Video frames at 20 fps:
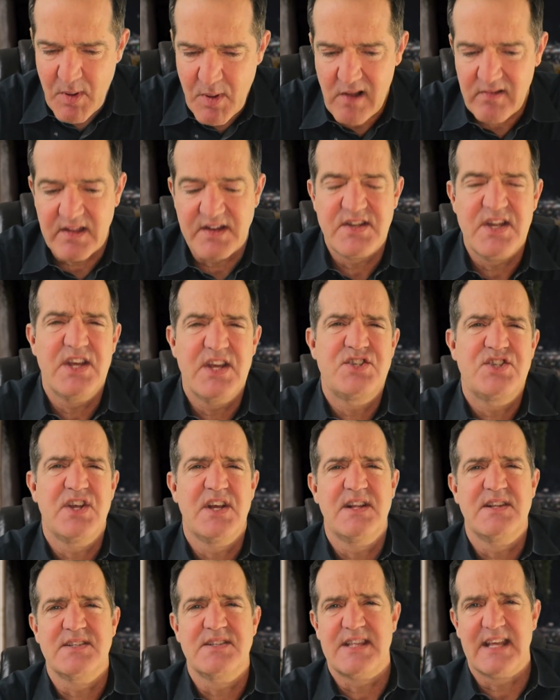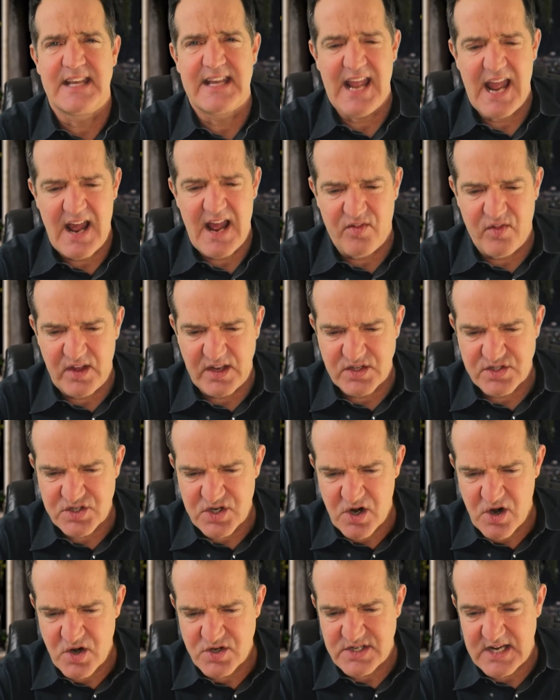politicians, the Catholic
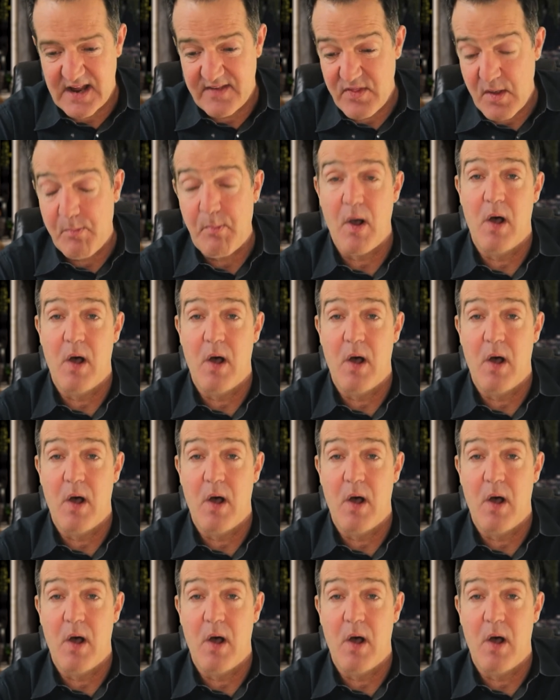Church, and